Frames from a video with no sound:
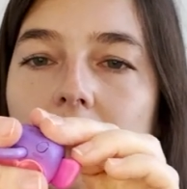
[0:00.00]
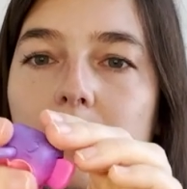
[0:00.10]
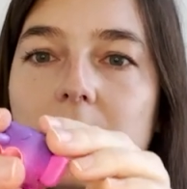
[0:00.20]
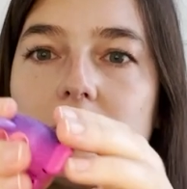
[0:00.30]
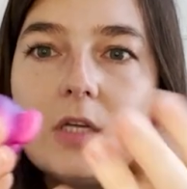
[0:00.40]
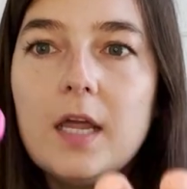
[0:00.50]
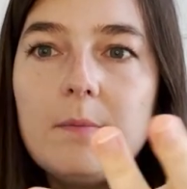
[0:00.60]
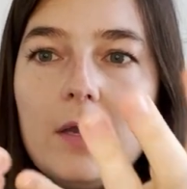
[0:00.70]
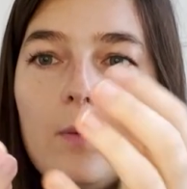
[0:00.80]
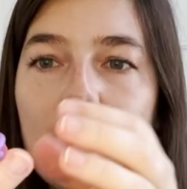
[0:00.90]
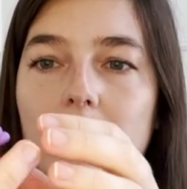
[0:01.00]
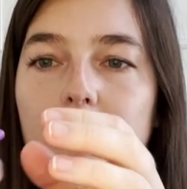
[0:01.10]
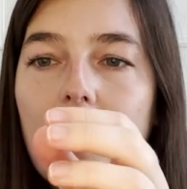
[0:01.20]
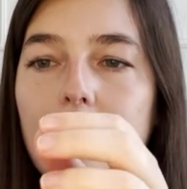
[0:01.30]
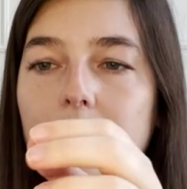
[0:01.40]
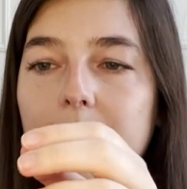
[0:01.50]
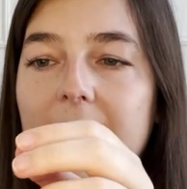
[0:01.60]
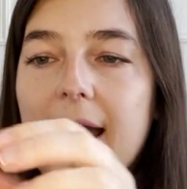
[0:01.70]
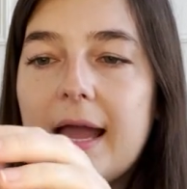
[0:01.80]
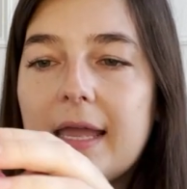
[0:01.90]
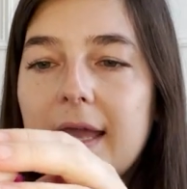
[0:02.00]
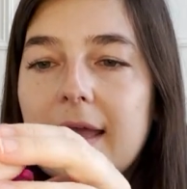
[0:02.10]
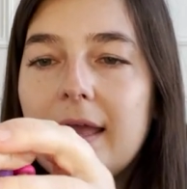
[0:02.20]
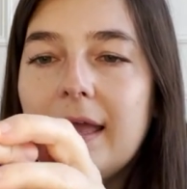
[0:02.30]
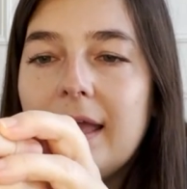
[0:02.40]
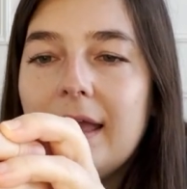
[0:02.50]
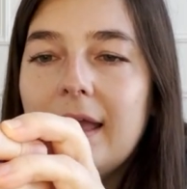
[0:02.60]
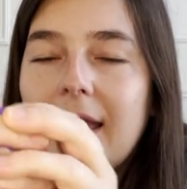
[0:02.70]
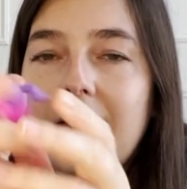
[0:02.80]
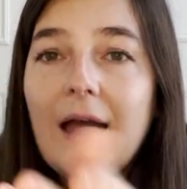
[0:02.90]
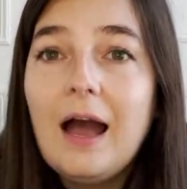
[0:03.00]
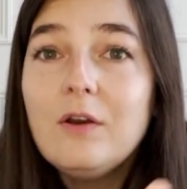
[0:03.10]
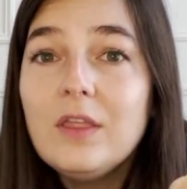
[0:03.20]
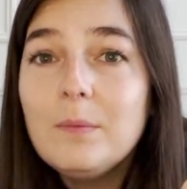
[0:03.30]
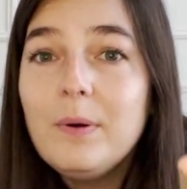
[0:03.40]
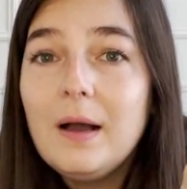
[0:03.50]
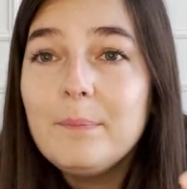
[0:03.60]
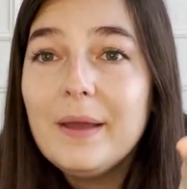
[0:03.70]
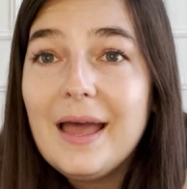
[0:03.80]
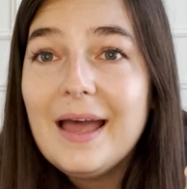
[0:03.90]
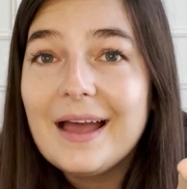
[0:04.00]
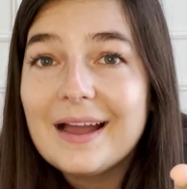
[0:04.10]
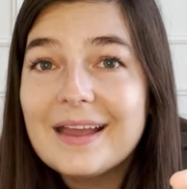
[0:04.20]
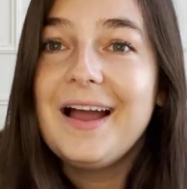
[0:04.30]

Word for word: but there's gotta be a way to pop them back how do they pop back?